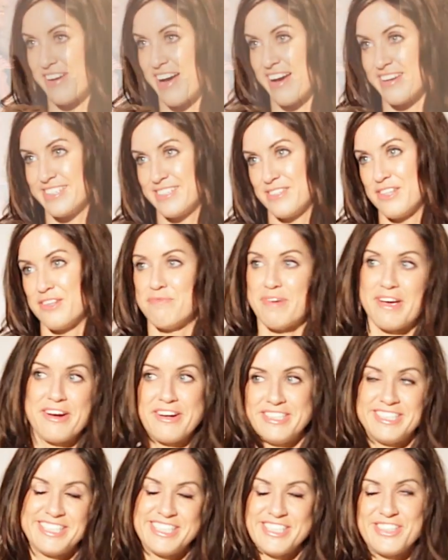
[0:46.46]
of us, the
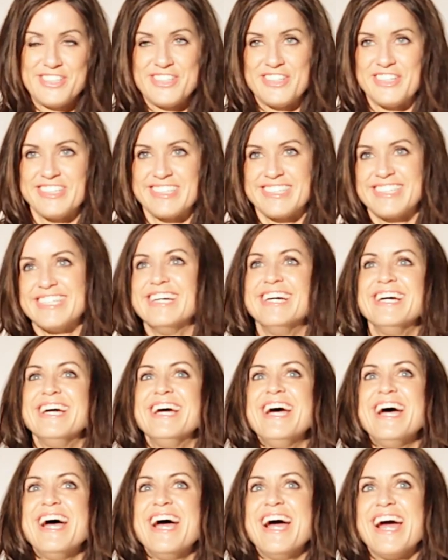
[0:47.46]
Barry sisters.
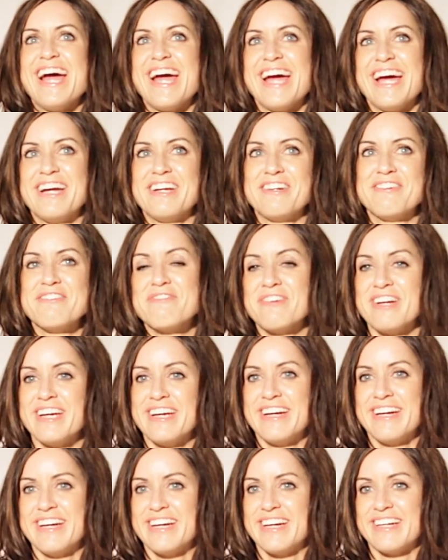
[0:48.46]
And
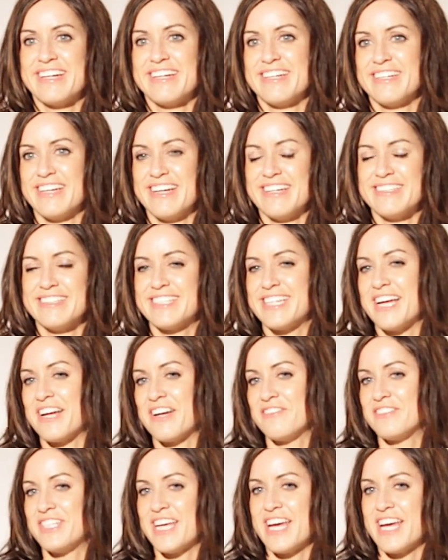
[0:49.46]
we, instead of